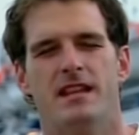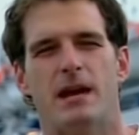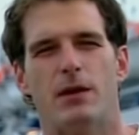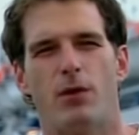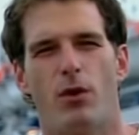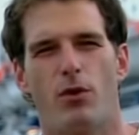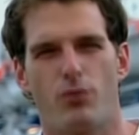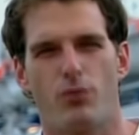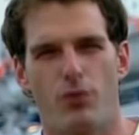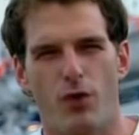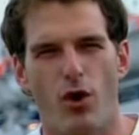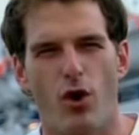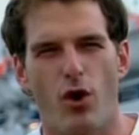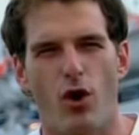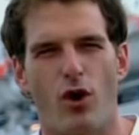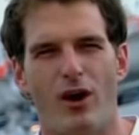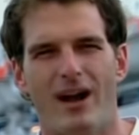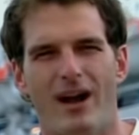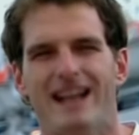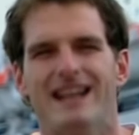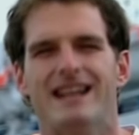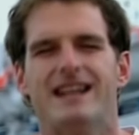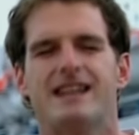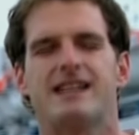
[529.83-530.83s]
They were
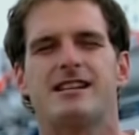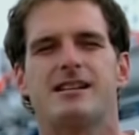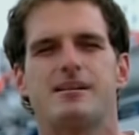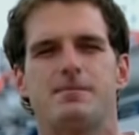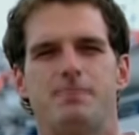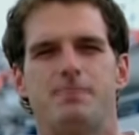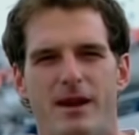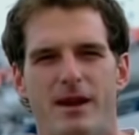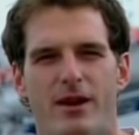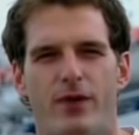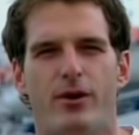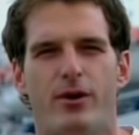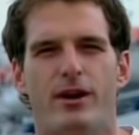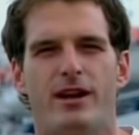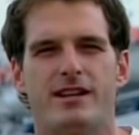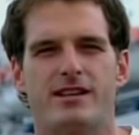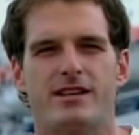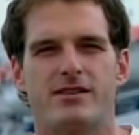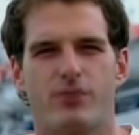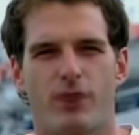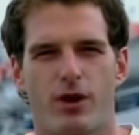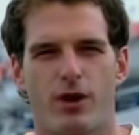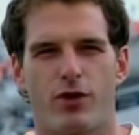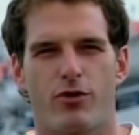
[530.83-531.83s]
raw,
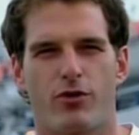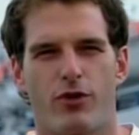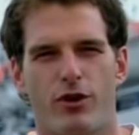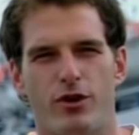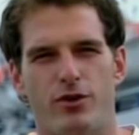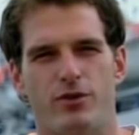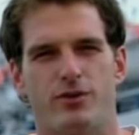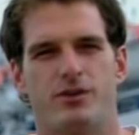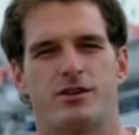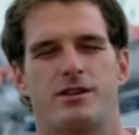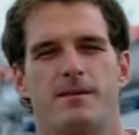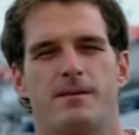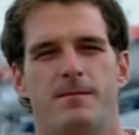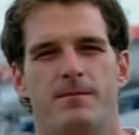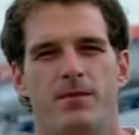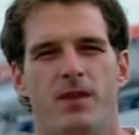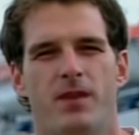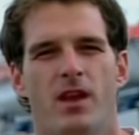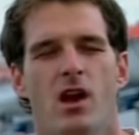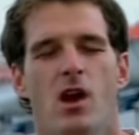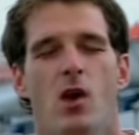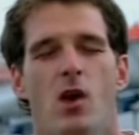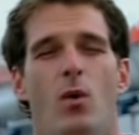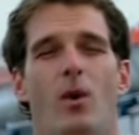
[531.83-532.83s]
inexperienced recruits.
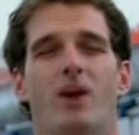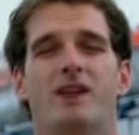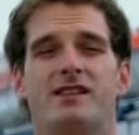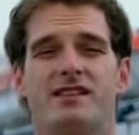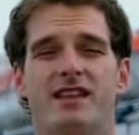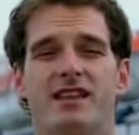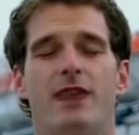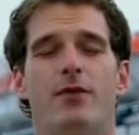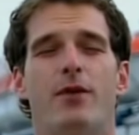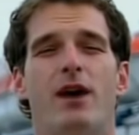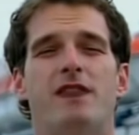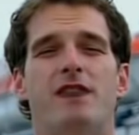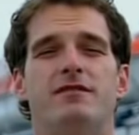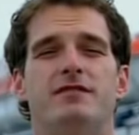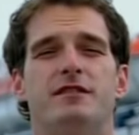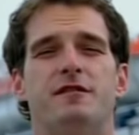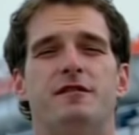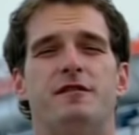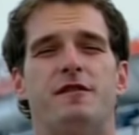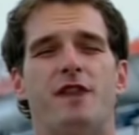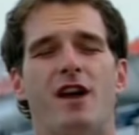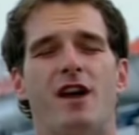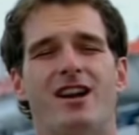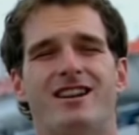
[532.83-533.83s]
Once they arrived
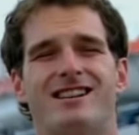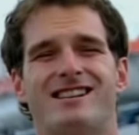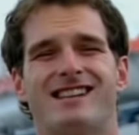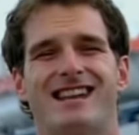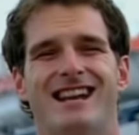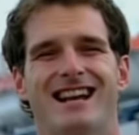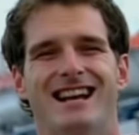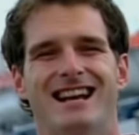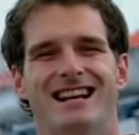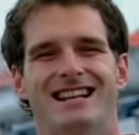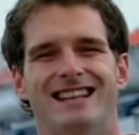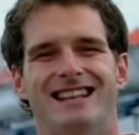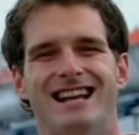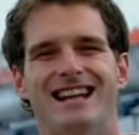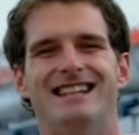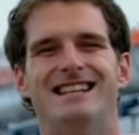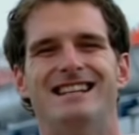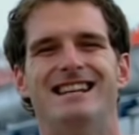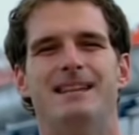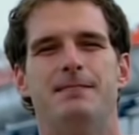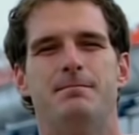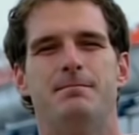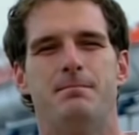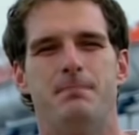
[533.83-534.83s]
in France,
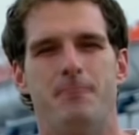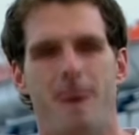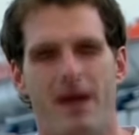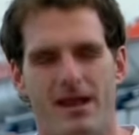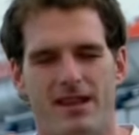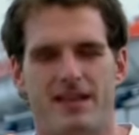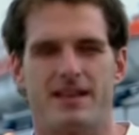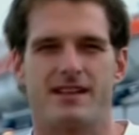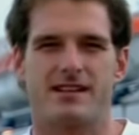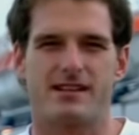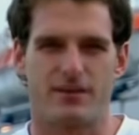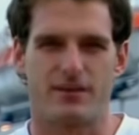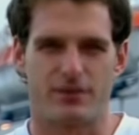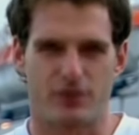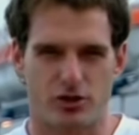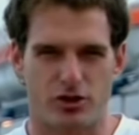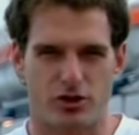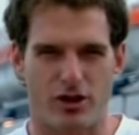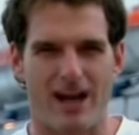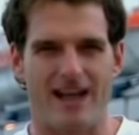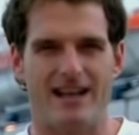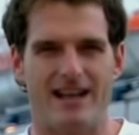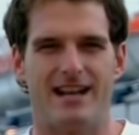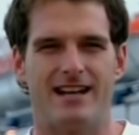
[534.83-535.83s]
they'd need months of
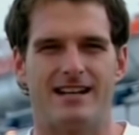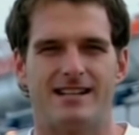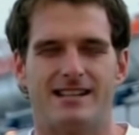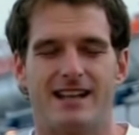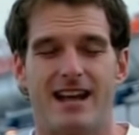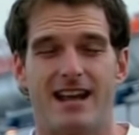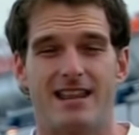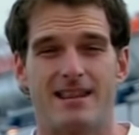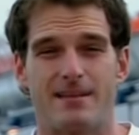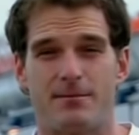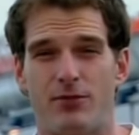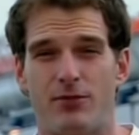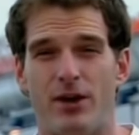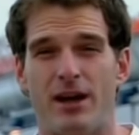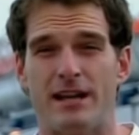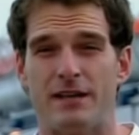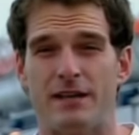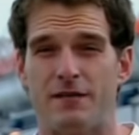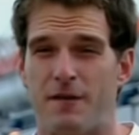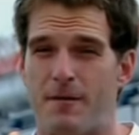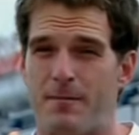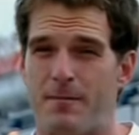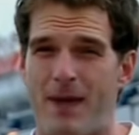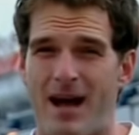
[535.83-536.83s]
training to get them
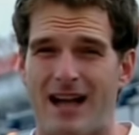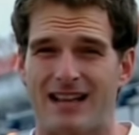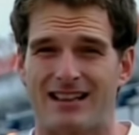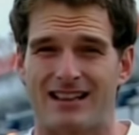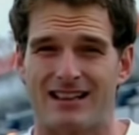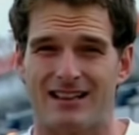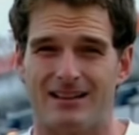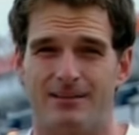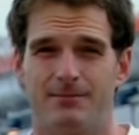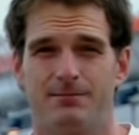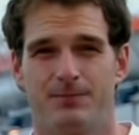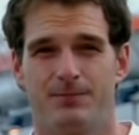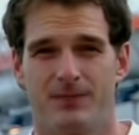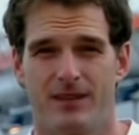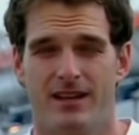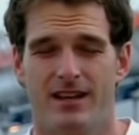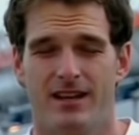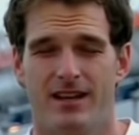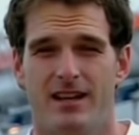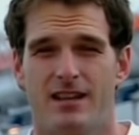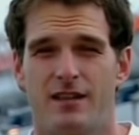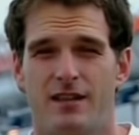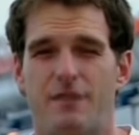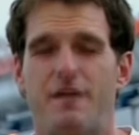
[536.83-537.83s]
ready for battle.
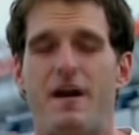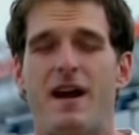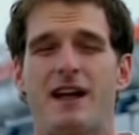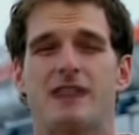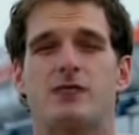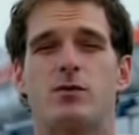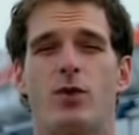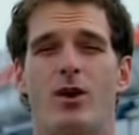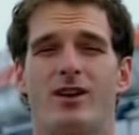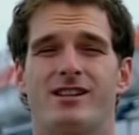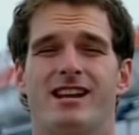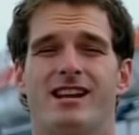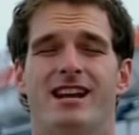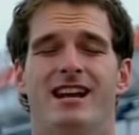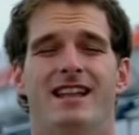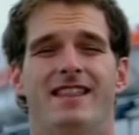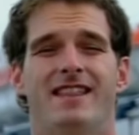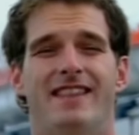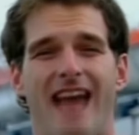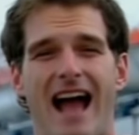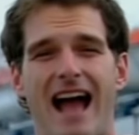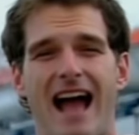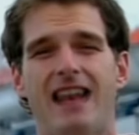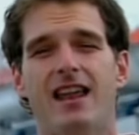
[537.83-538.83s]
The fact was,
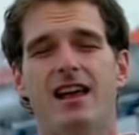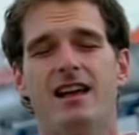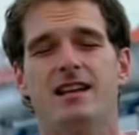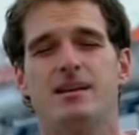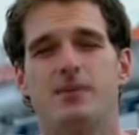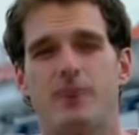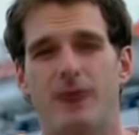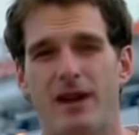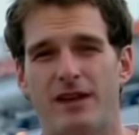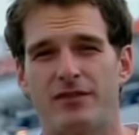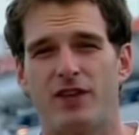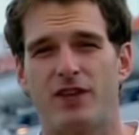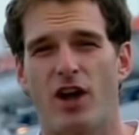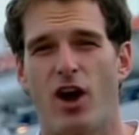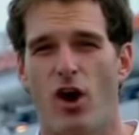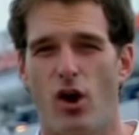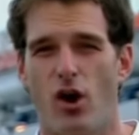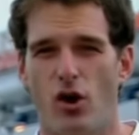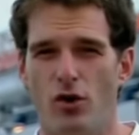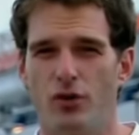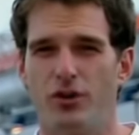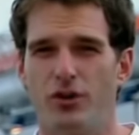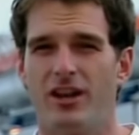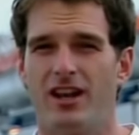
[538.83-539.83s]
the Allies would have to
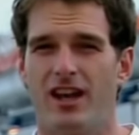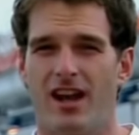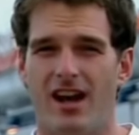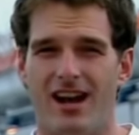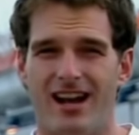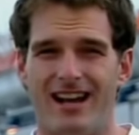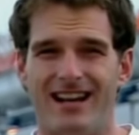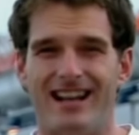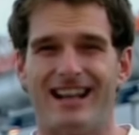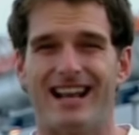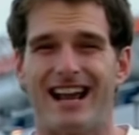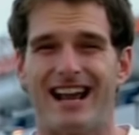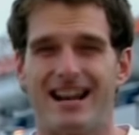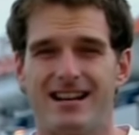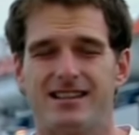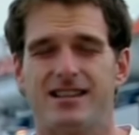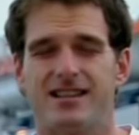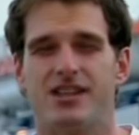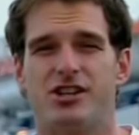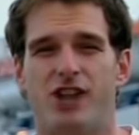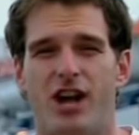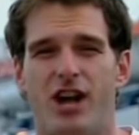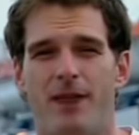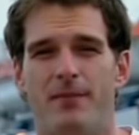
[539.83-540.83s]
hold the line
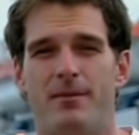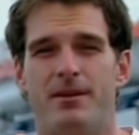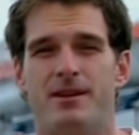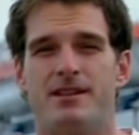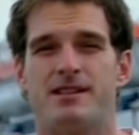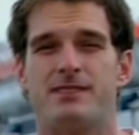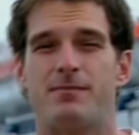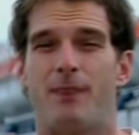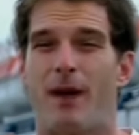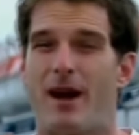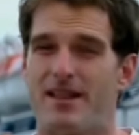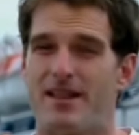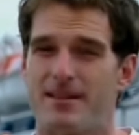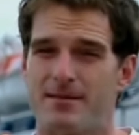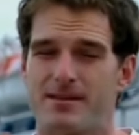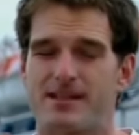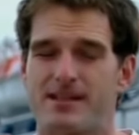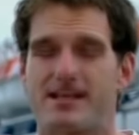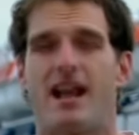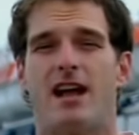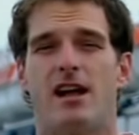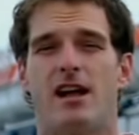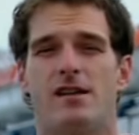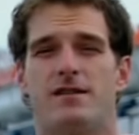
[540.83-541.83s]
against the Germans by
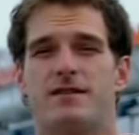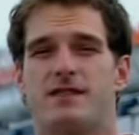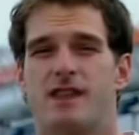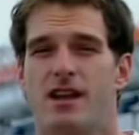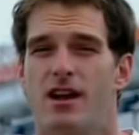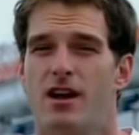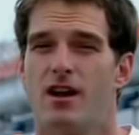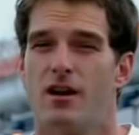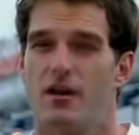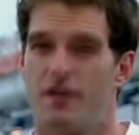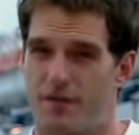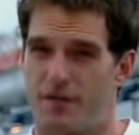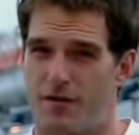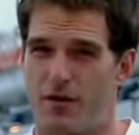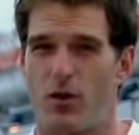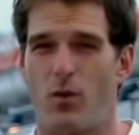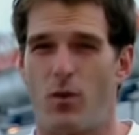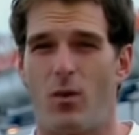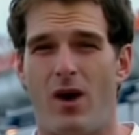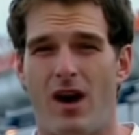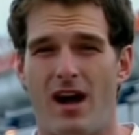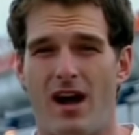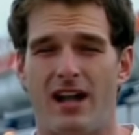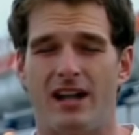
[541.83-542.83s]
themselves for
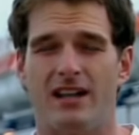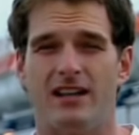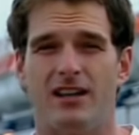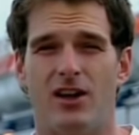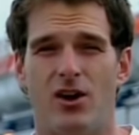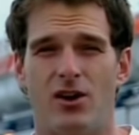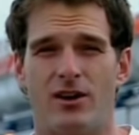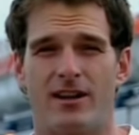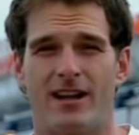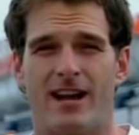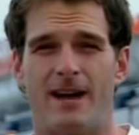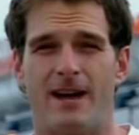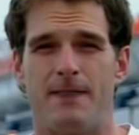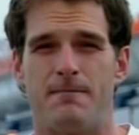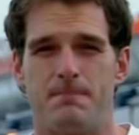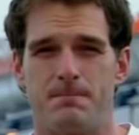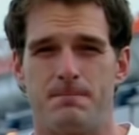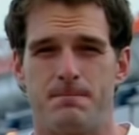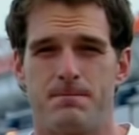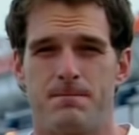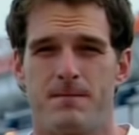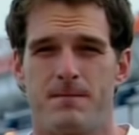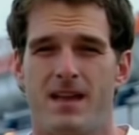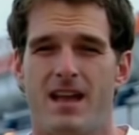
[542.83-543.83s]
a while longer.
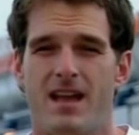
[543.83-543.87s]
